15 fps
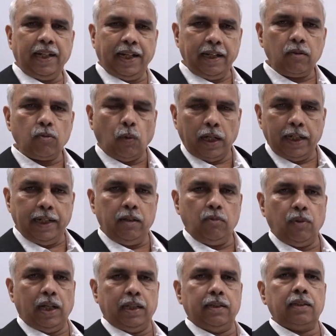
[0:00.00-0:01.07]
get 1 and
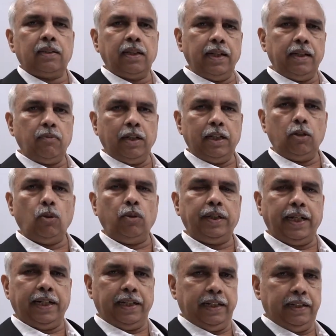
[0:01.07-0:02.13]
1. The third one don't
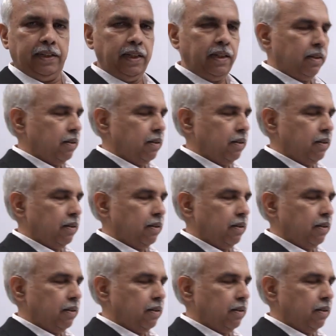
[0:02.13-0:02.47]
get anything.